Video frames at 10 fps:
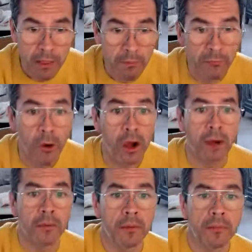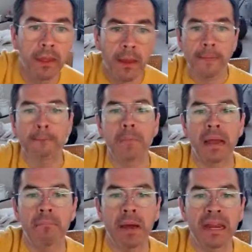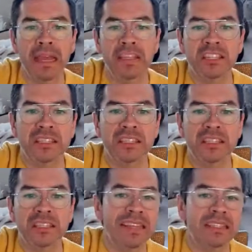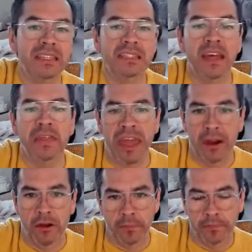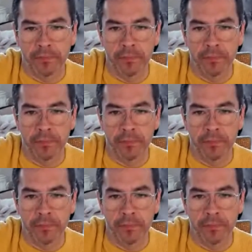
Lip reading: Number 4, my money just isn't there.